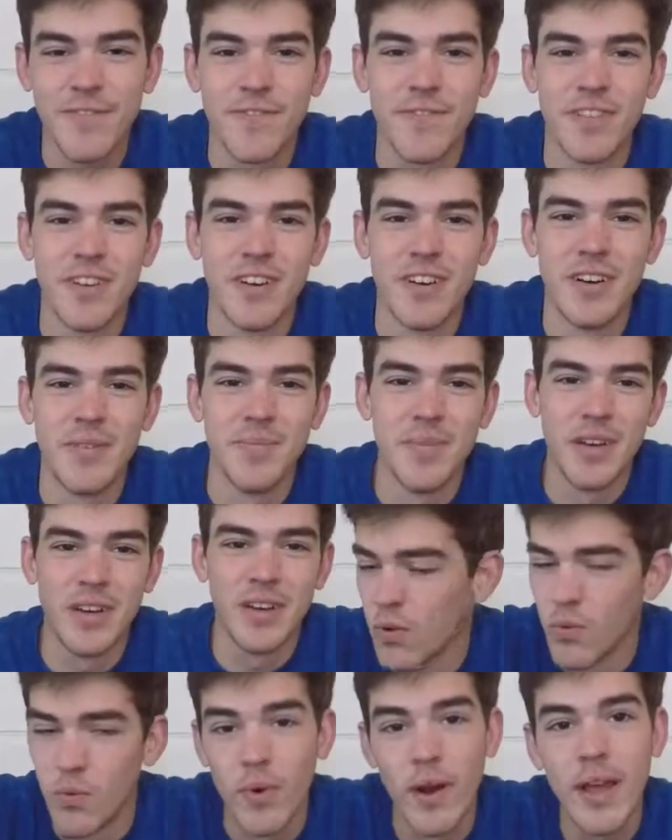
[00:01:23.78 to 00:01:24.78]
from
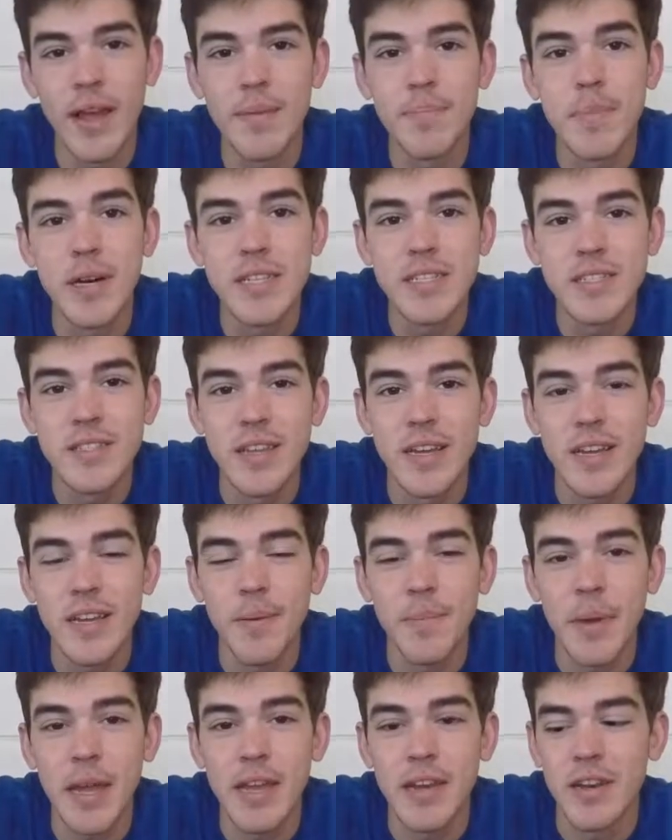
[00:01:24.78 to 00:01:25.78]
Red Mustang
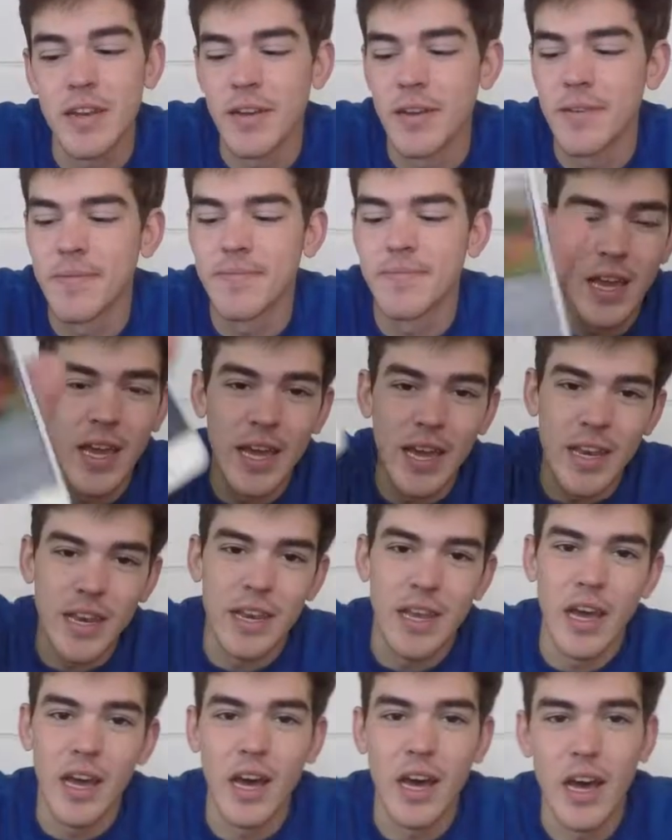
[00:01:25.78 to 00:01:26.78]
Amanda,
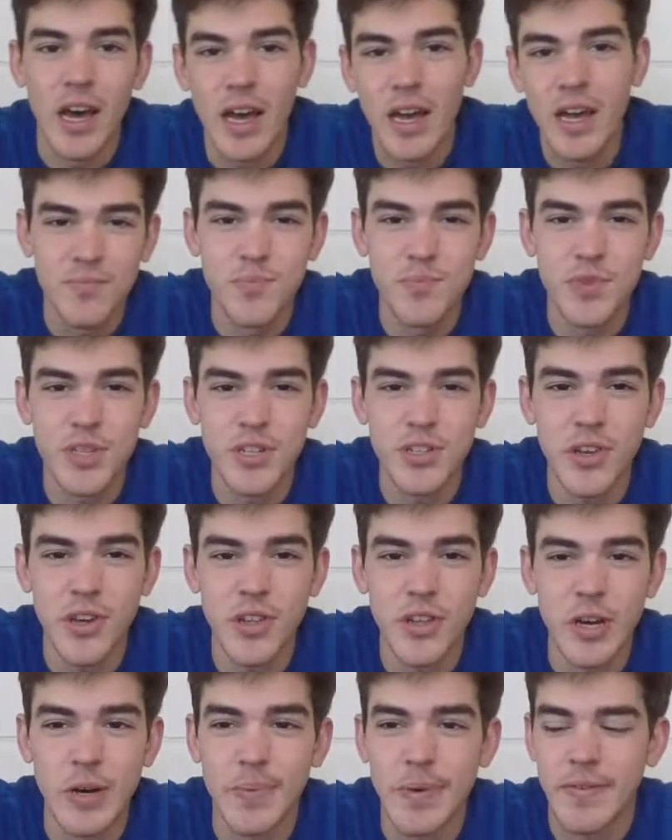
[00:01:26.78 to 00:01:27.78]
and she's all
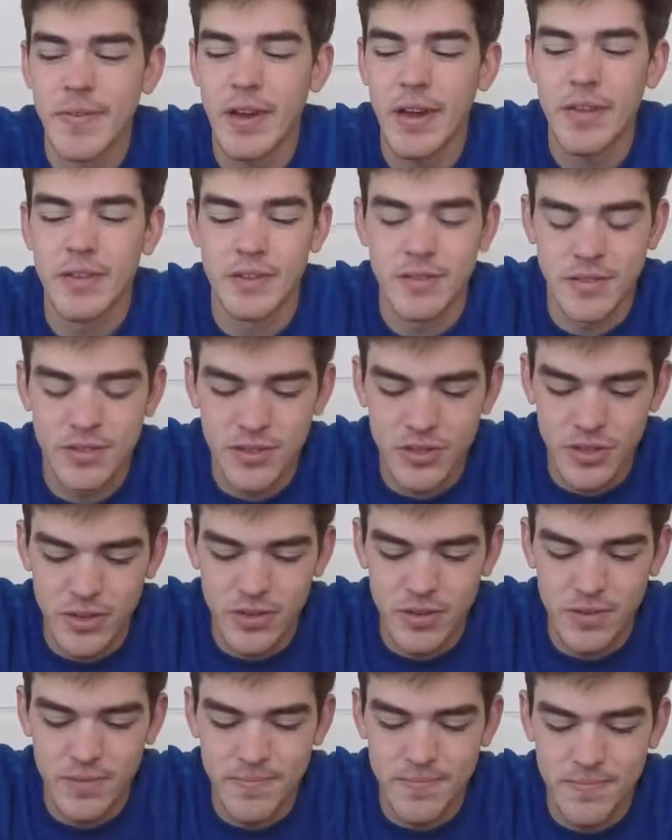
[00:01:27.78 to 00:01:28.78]
the help I've gotten.
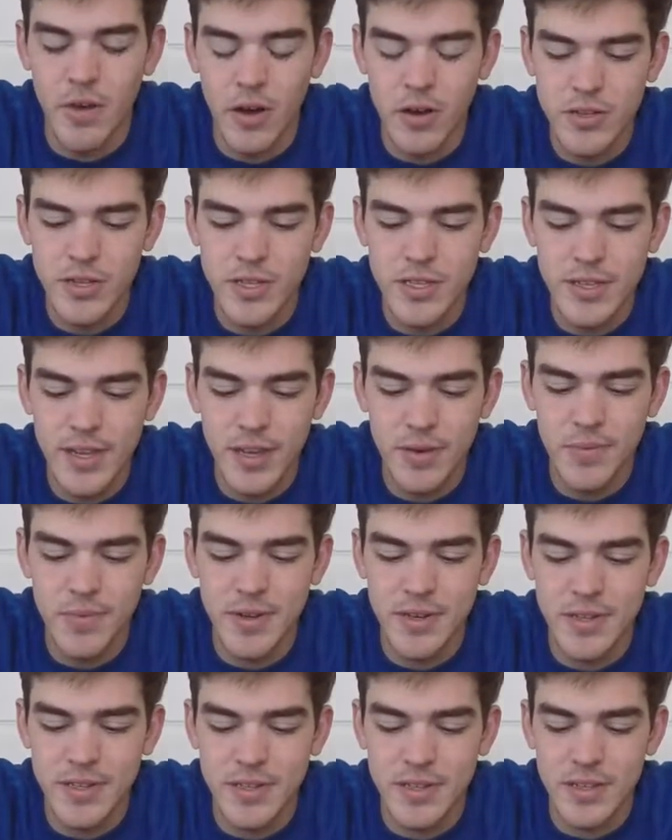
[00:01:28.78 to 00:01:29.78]
So all she said
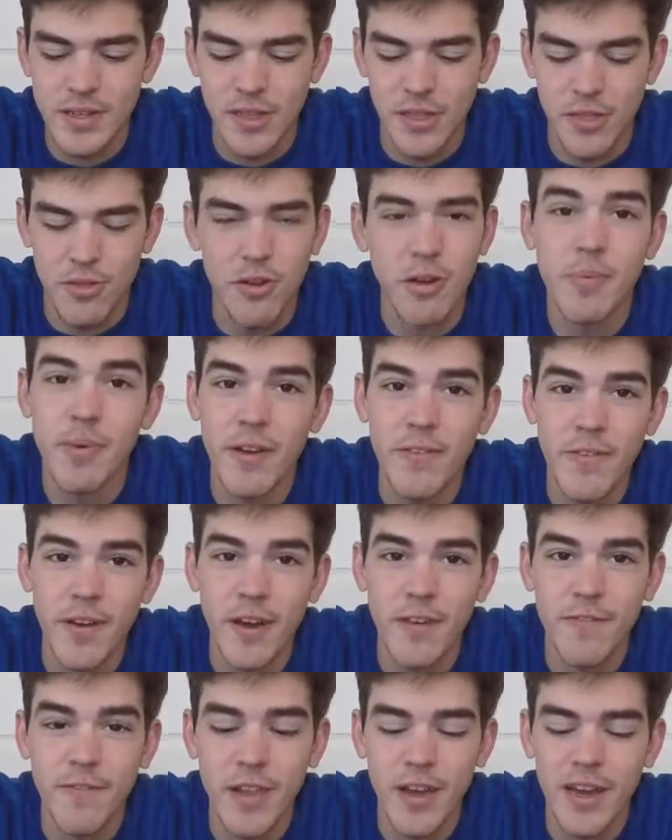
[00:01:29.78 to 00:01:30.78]
was a
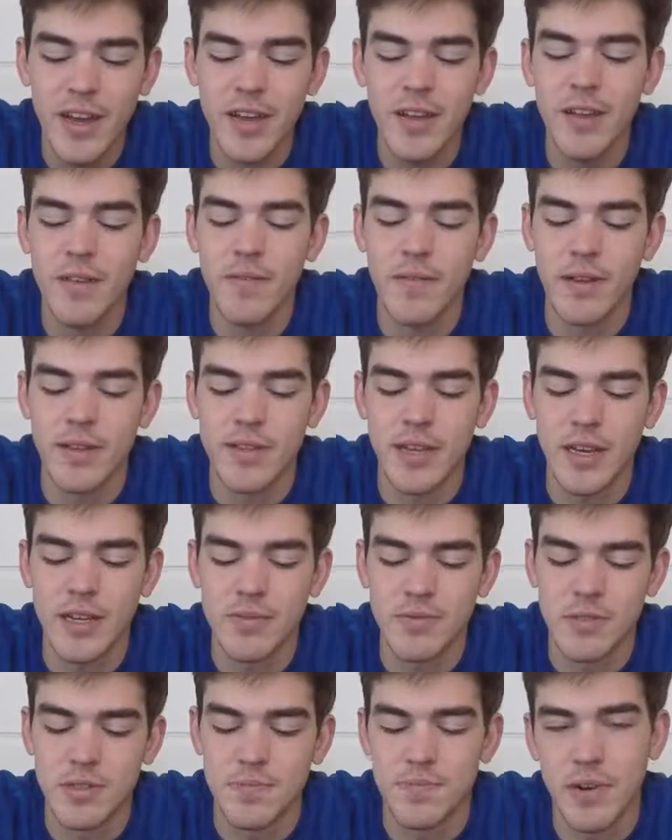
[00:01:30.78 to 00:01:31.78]
3x5 flag
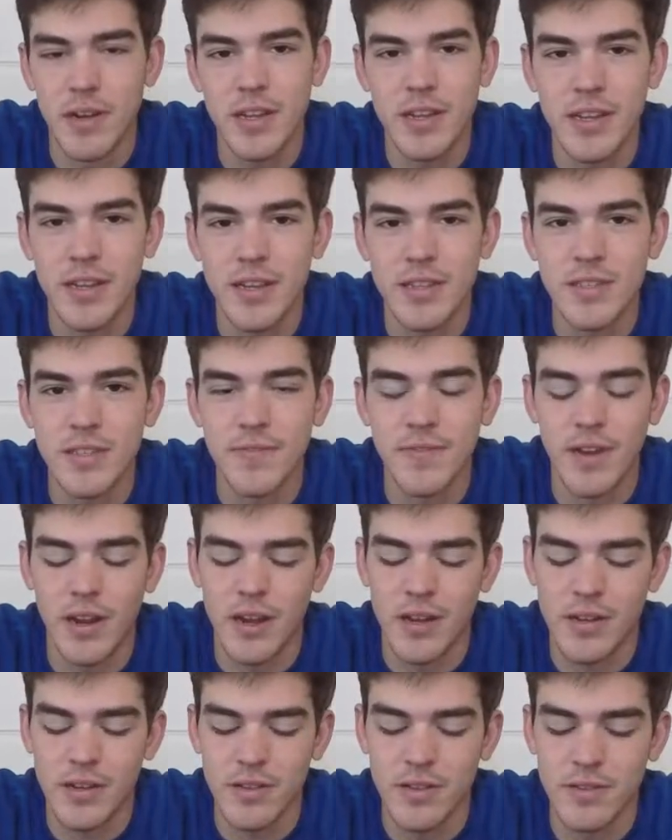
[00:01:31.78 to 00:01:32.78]
attached with spray adhesive and
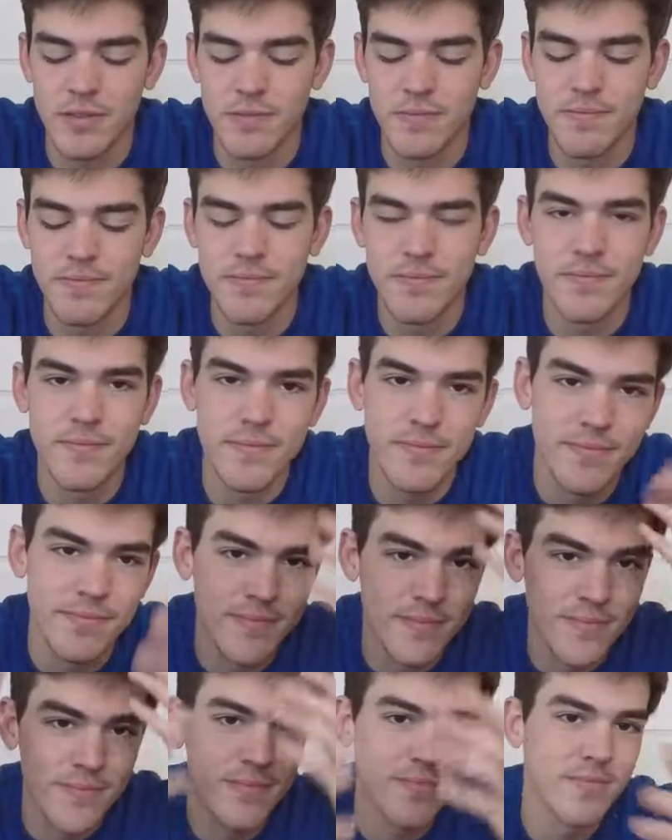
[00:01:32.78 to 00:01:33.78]
hot glue.
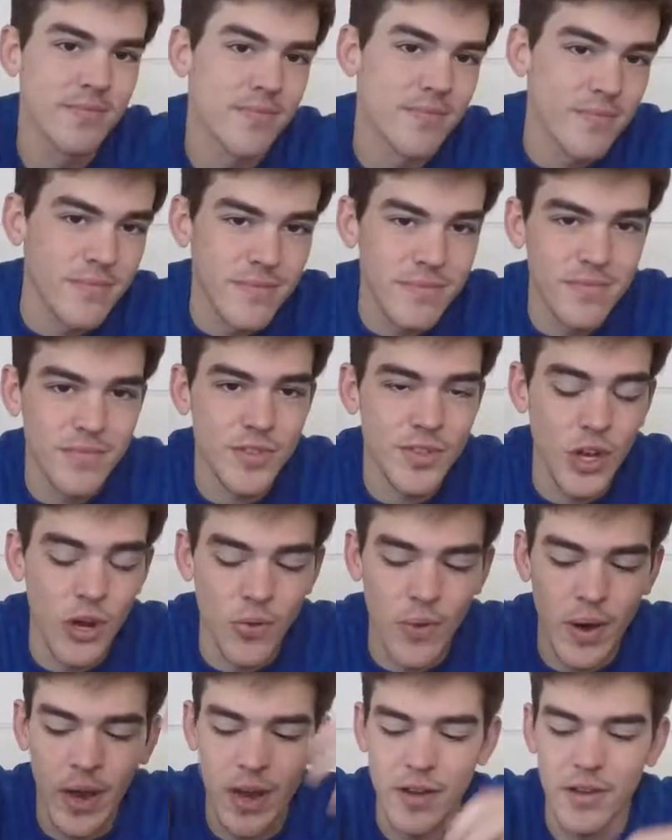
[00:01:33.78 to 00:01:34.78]

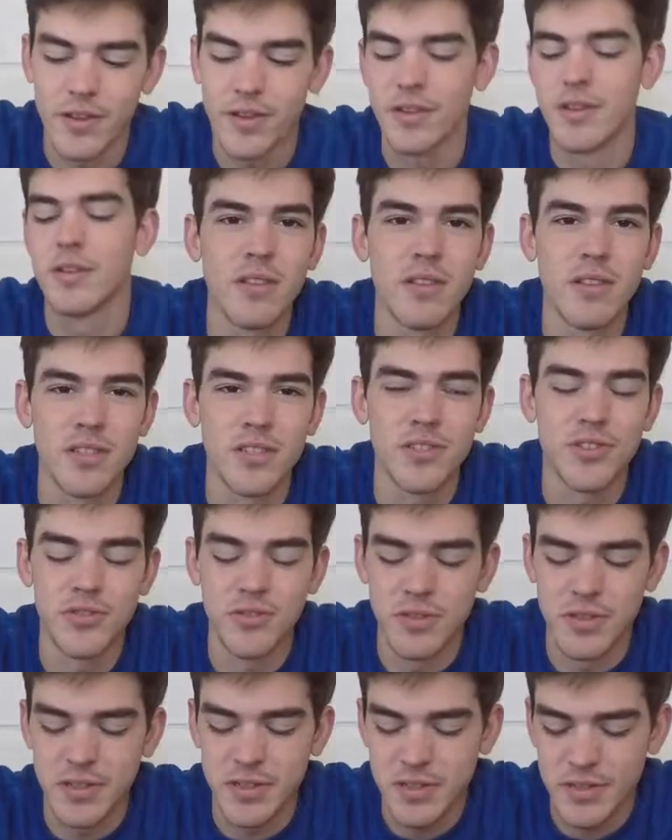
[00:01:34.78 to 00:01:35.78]
Go wild. Let's
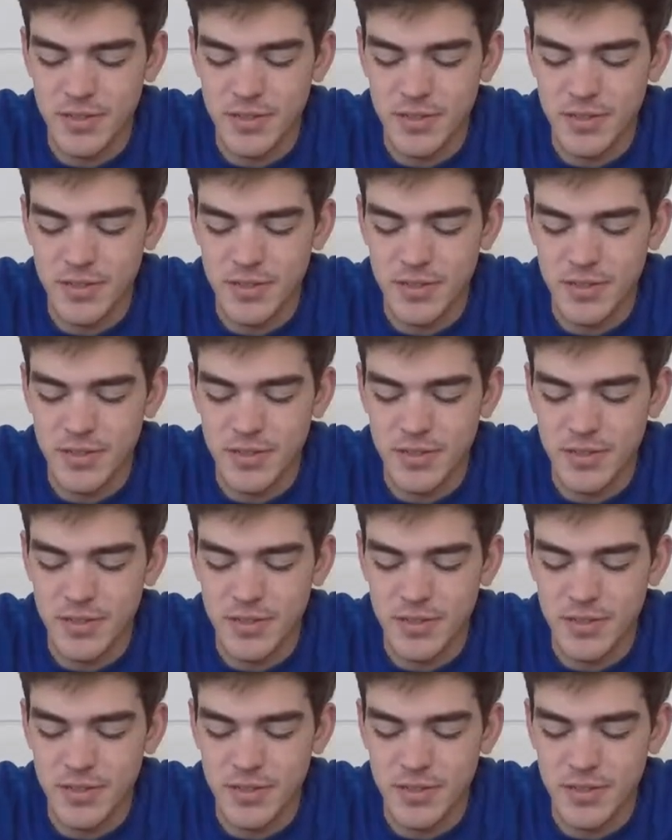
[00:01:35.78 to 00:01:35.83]
do this.